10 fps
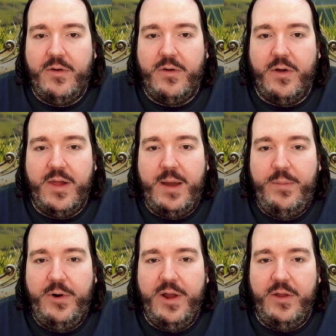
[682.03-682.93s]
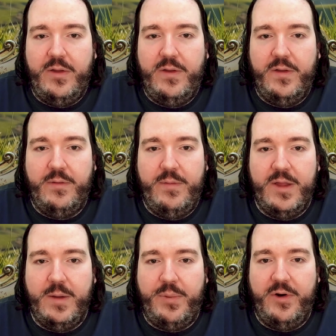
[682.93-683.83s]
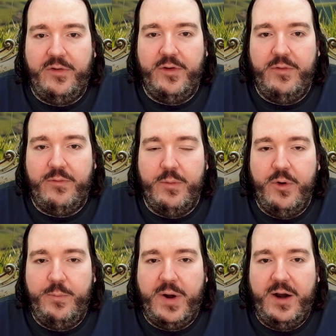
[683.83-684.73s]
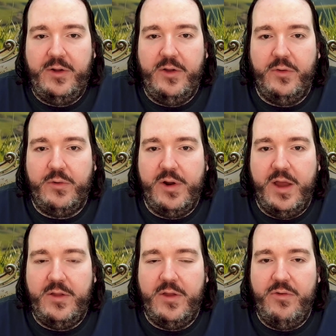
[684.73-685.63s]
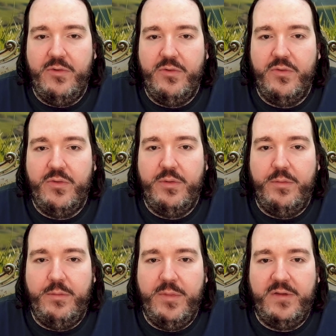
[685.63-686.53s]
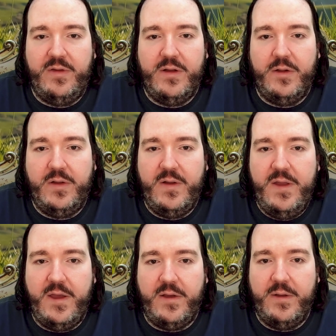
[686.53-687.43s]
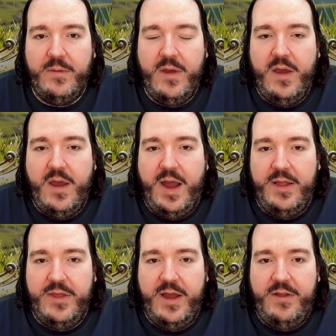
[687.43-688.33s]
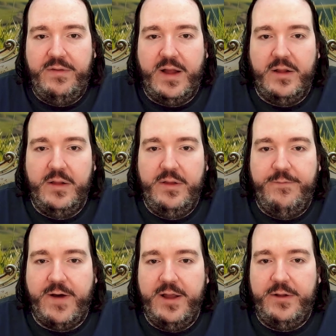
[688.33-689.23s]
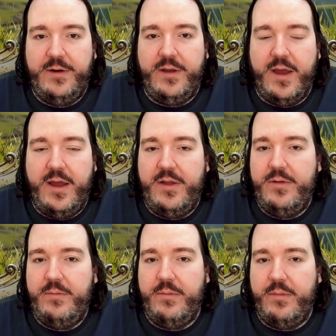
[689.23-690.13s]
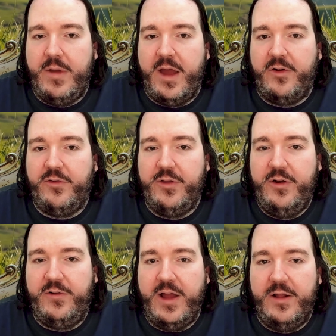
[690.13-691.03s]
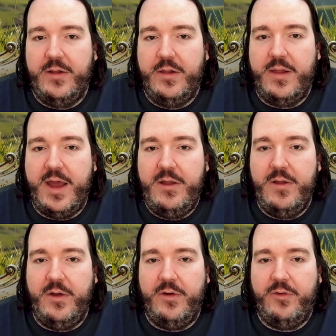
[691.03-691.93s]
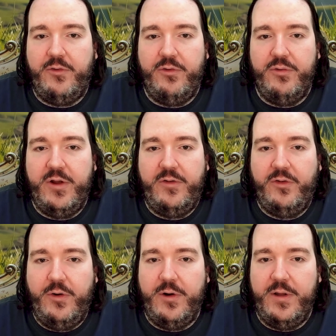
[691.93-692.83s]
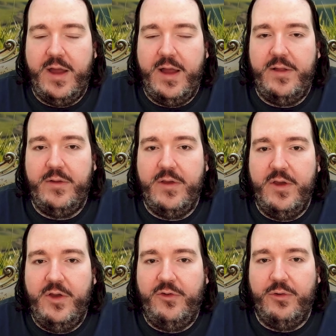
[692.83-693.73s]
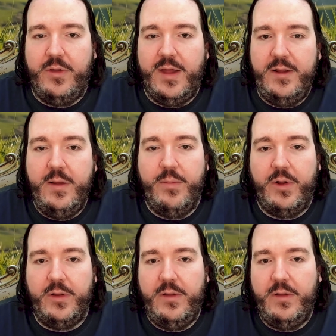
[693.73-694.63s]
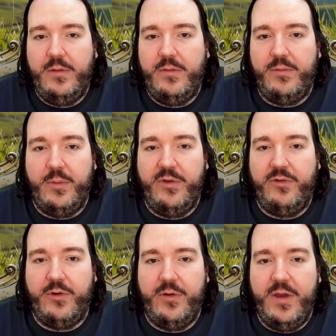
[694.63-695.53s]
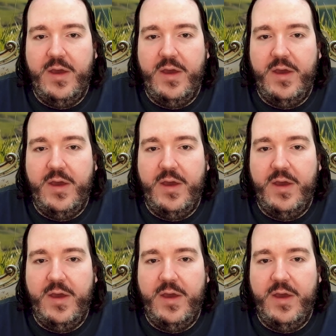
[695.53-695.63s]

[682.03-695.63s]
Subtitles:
collaborate with a person from your party to create a new mystical technique? And then suddenly fighter can actually channel lightning through their sword and shoot lightning bolt from the sword.